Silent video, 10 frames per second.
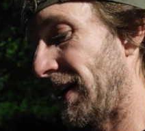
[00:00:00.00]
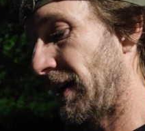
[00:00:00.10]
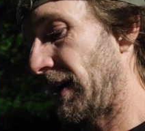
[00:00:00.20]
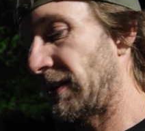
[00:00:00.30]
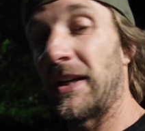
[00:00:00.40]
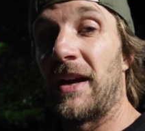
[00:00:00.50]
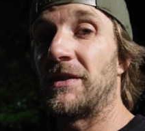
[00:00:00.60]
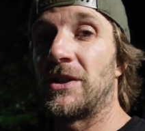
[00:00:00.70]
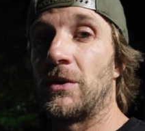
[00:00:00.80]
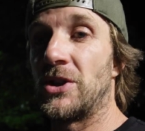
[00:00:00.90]
Uh, it's going to
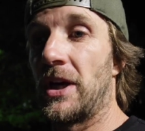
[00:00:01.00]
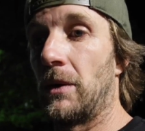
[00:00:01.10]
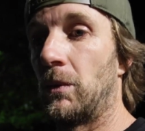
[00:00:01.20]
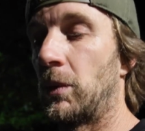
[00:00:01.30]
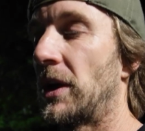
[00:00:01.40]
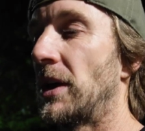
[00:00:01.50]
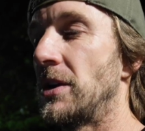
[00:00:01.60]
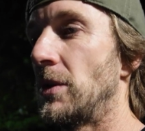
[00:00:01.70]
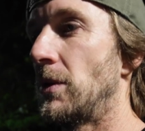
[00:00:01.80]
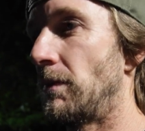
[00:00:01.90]
have its own channel. We're going to
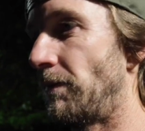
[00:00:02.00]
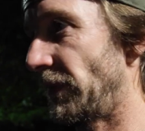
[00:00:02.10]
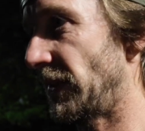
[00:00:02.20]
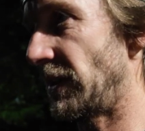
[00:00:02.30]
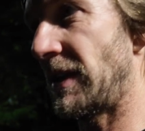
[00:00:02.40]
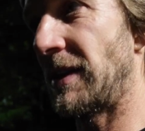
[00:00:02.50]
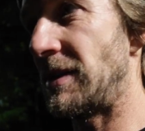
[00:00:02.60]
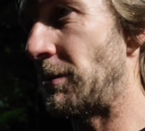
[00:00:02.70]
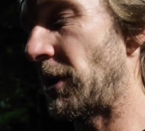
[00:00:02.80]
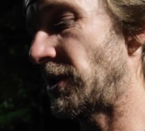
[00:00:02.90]
do the
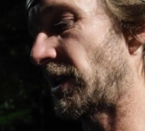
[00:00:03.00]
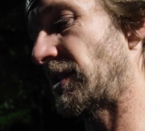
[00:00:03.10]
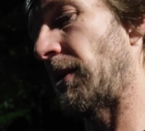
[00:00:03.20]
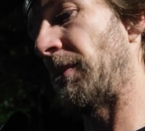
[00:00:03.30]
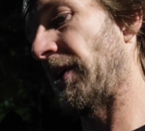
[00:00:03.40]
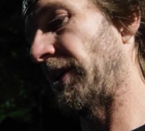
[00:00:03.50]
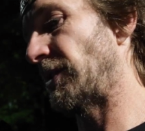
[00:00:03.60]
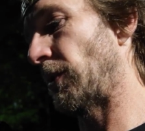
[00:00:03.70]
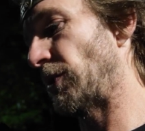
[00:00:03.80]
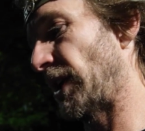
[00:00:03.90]
Tennessee project's going to be on
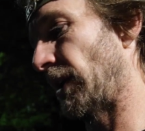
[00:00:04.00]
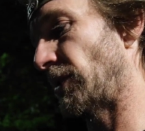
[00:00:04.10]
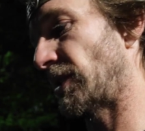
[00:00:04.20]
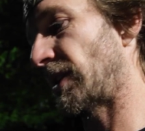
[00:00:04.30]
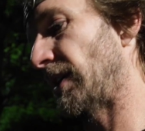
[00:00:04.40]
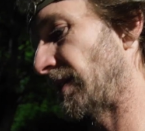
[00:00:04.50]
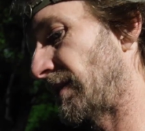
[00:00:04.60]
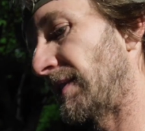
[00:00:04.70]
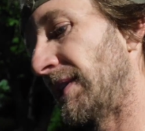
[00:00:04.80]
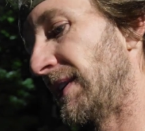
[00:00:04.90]
its own channel just
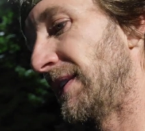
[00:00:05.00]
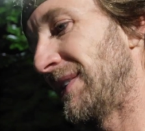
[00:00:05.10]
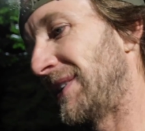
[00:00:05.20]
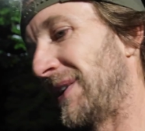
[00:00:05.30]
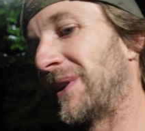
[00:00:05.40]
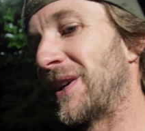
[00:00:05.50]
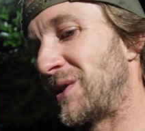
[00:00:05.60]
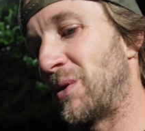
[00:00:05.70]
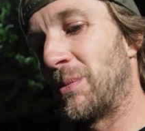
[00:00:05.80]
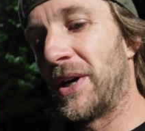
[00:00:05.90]
because it'll get
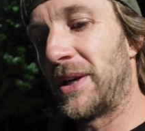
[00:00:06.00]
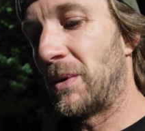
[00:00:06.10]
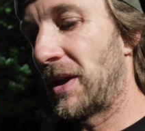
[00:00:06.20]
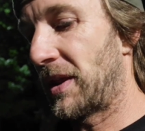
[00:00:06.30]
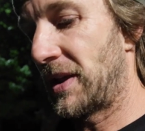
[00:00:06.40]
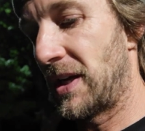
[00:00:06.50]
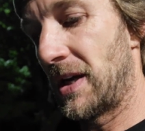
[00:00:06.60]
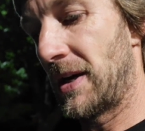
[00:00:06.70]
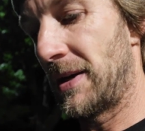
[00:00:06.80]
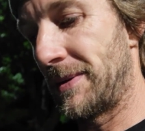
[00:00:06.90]
too muddy with
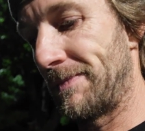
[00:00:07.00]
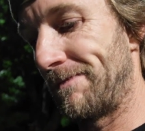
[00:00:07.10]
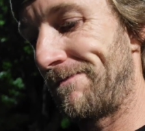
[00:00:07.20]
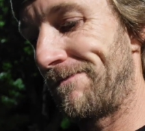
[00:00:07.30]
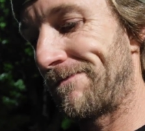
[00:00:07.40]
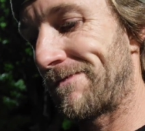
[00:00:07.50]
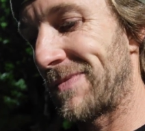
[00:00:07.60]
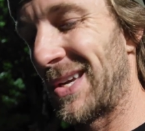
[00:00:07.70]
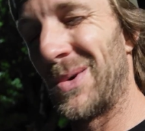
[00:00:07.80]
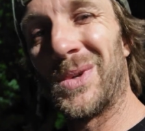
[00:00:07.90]
the um,
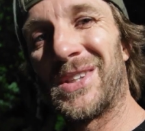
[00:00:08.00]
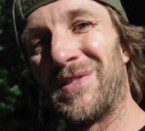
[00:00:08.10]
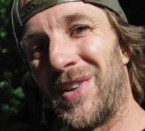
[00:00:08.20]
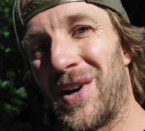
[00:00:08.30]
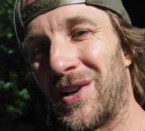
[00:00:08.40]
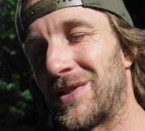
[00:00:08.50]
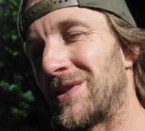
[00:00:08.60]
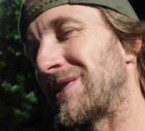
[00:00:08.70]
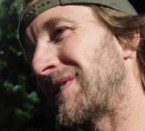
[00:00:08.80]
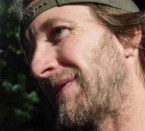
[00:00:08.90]
with the
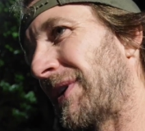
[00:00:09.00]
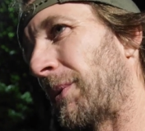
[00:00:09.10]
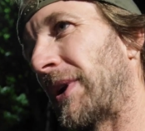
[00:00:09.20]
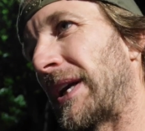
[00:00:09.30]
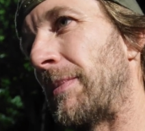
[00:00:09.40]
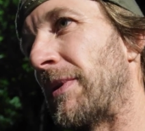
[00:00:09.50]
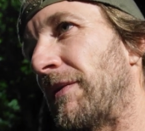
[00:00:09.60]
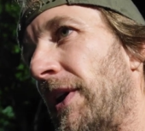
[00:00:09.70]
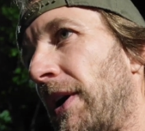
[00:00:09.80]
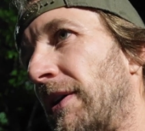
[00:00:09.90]
vlogs and stuff. And I want to keep the
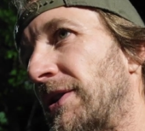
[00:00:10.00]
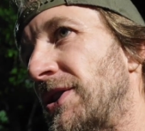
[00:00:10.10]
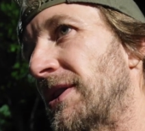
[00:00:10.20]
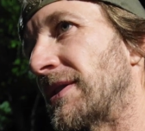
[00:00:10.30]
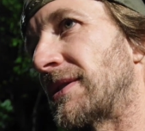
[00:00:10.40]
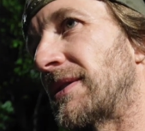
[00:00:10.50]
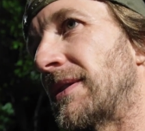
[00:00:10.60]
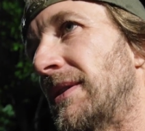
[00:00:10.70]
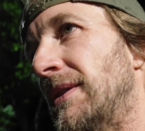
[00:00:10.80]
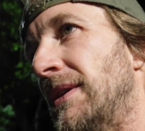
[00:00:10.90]
vlogs just